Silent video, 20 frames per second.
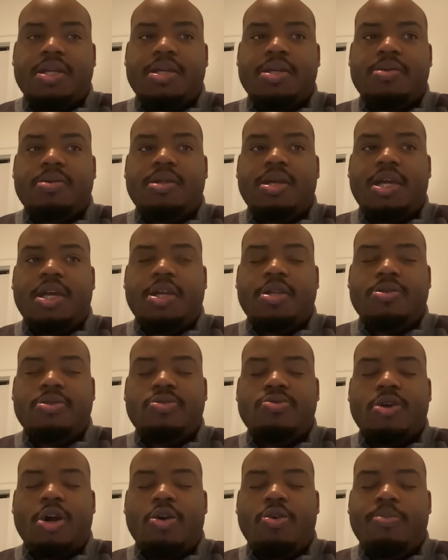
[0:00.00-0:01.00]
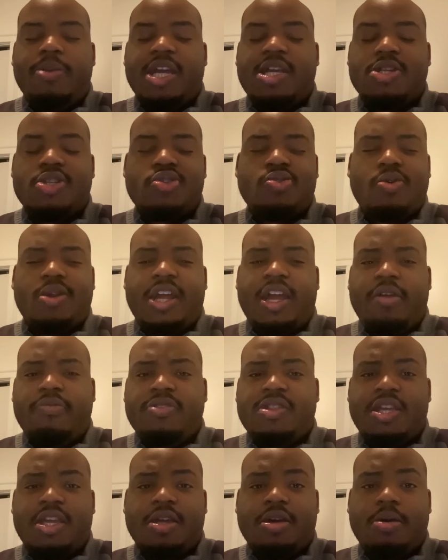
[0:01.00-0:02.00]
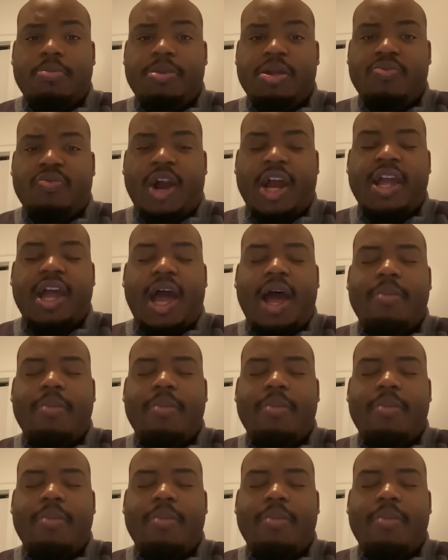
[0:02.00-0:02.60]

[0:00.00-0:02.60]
and you know, making sure that everything gonna be right.